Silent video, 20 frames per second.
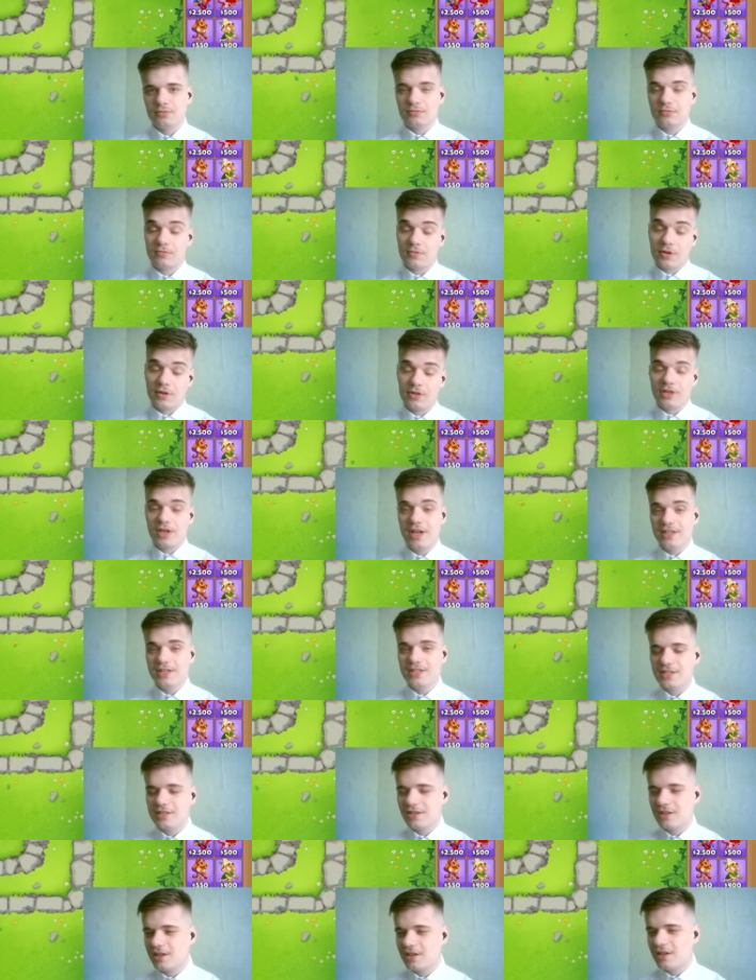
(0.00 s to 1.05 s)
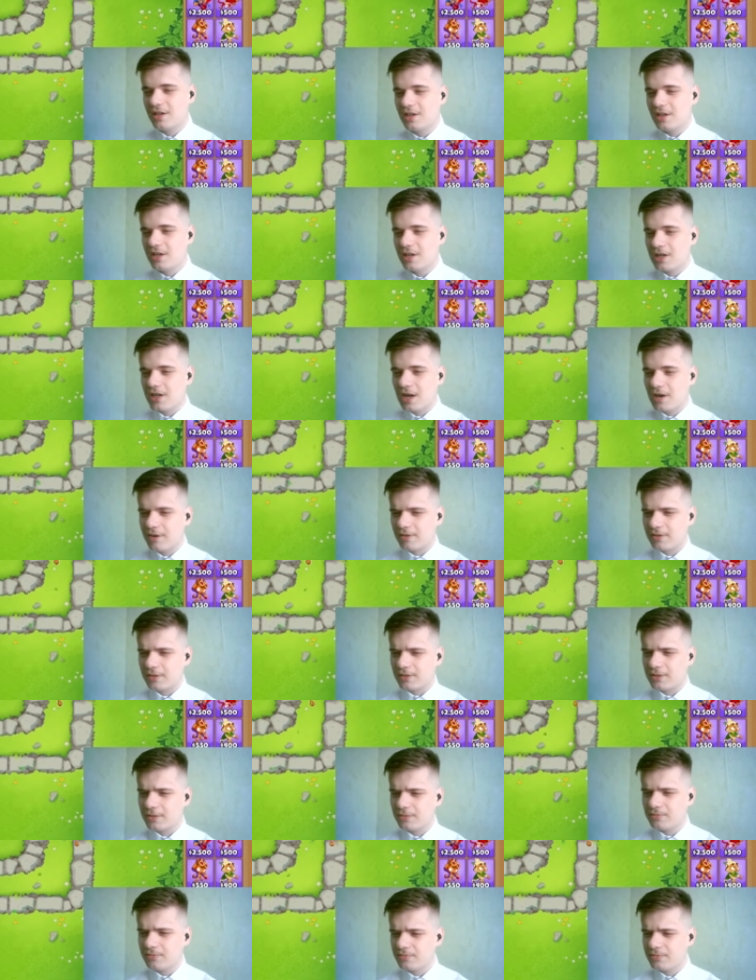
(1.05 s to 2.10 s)
Well, yes, However,
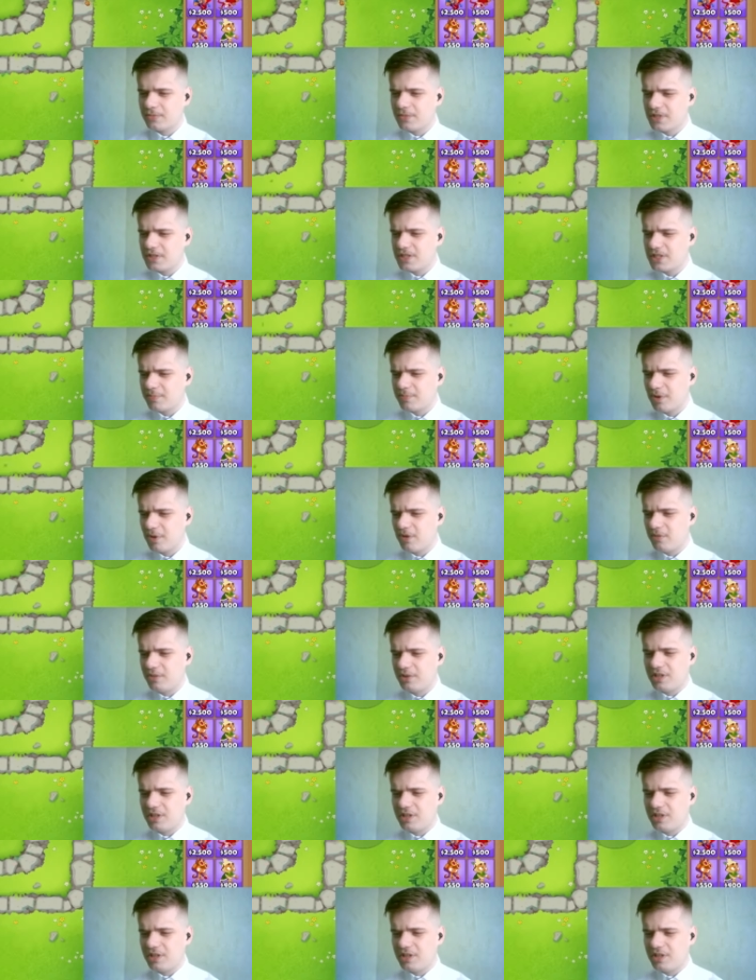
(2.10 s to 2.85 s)
this is probably